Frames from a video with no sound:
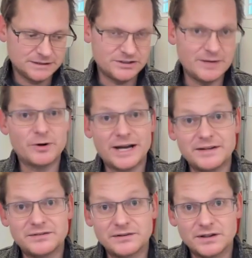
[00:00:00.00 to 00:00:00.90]

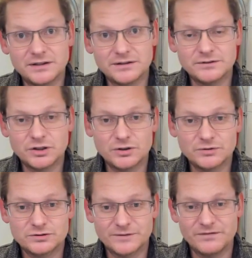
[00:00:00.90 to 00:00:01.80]
jeopardizing uh, you
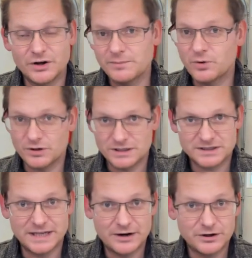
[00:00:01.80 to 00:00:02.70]
know some very important
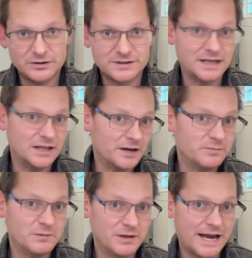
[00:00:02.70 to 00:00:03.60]
scenarios that a lot of
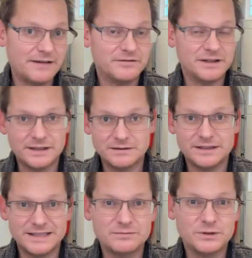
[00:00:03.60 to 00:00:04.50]
people have, and
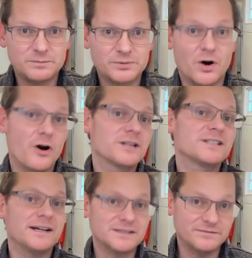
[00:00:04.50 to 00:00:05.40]
then then we
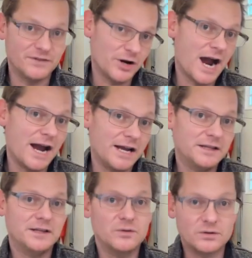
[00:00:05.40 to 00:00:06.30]
prioritize them very
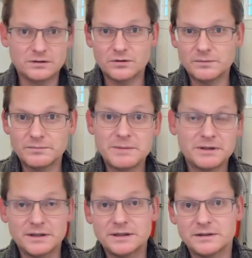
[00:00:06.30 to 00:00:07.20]
highly, or or
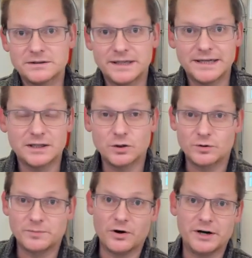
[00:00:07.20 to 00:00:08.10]
maybe uh, they get a
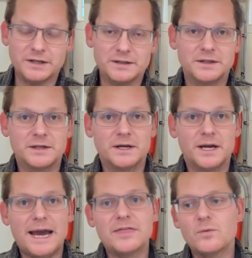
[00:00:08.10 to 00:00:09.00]
lower priority,
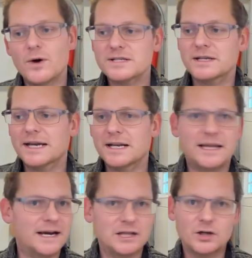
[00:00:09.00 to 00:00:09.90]
and the ones that get a,
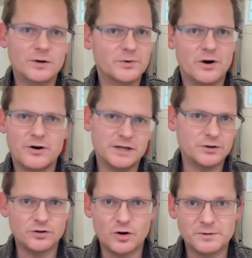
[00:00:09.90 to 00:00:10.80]
like a lower priority
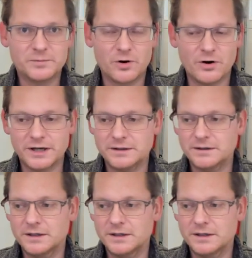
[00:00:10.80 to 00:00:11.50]
or normal priority,